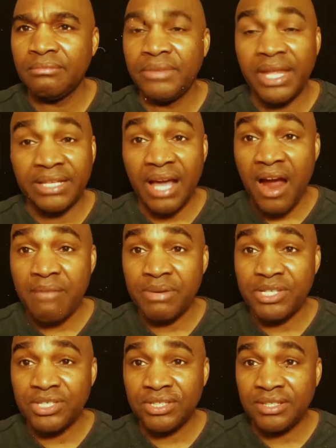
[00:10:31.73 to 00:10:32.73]
Not
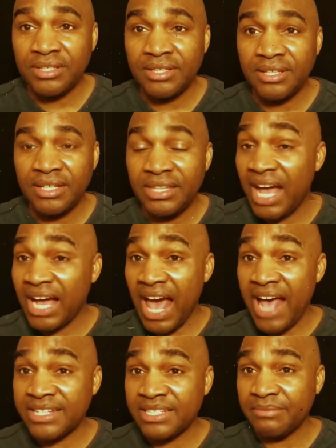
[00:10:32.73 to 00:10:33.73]
garbage, not
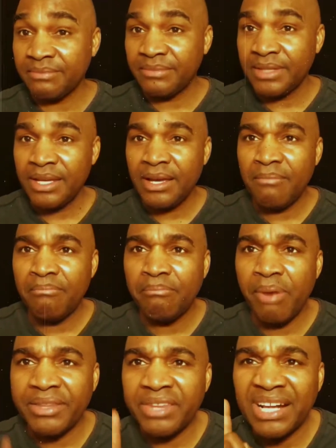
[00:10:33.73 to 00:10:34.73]
gossip,
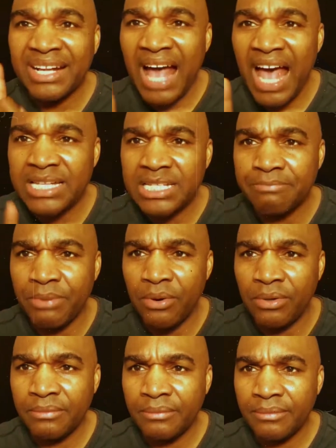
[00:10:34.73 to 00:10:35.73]
but the
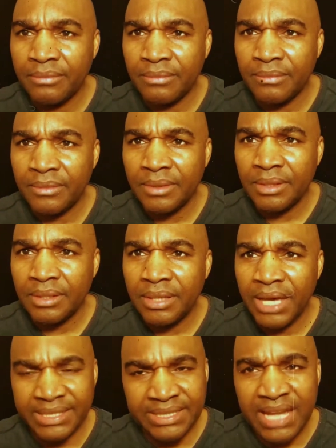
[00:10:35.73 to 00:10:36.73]
gospel.
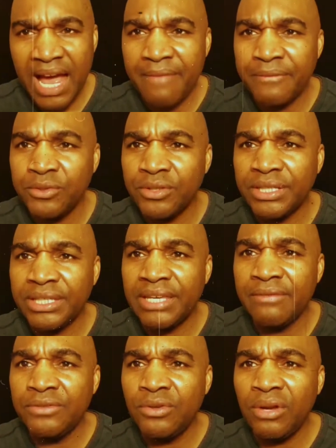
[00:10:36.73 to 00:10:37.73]
It's time for you to
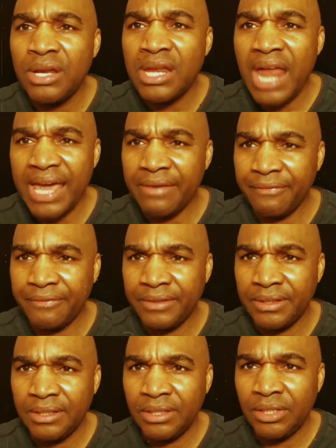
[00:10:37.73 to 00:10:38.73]
give your life
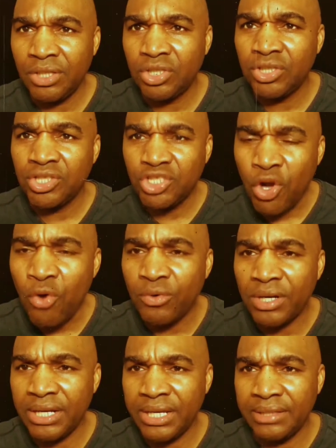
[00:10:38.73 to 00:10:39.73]

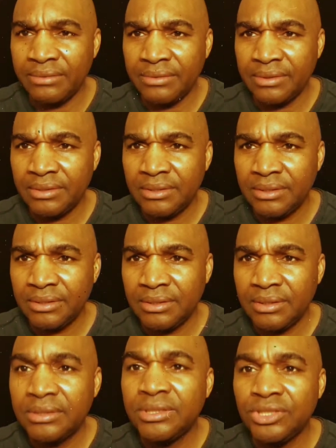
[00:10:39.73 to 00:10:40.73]
totally
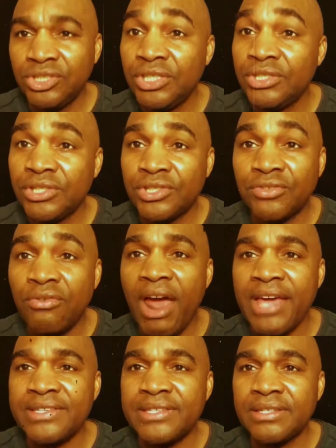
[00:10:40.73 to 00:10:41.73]
to Jesus
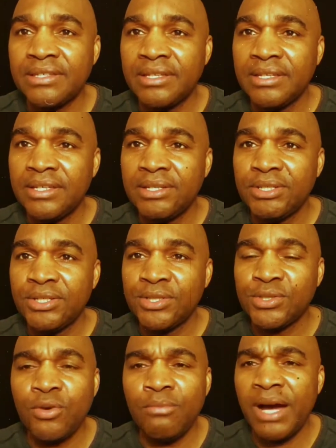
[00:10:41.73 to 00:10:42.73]
Christ.
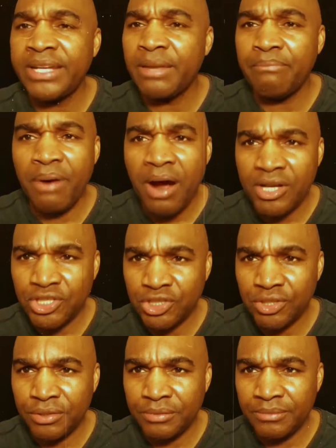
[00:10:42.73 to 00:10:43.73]
So my
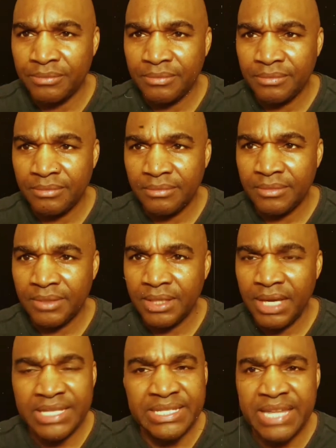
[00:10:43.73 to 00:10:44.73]
departure
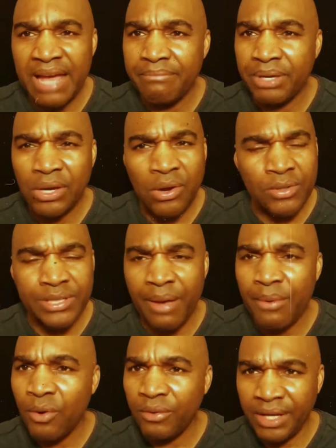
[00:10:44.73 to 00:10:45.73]
is not because
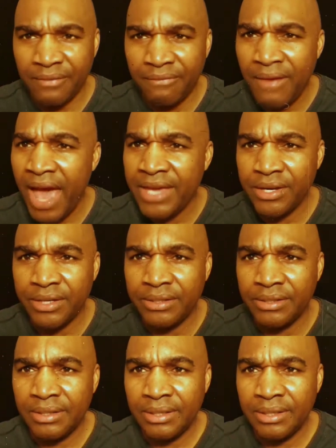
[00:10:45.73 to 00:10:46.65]
I'm going to get fired.